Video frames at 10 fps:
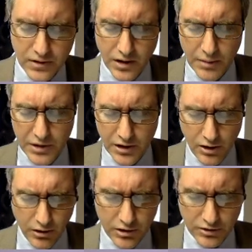and be
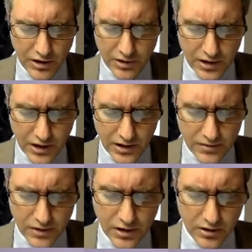encouraged every day
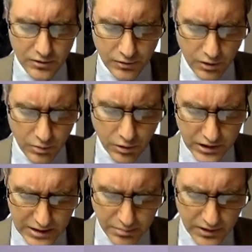to grow more
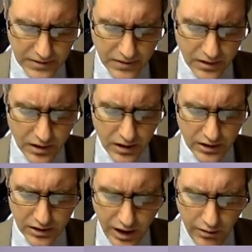deeply uh, in
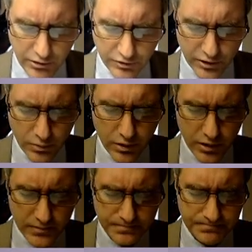a knowledge of your word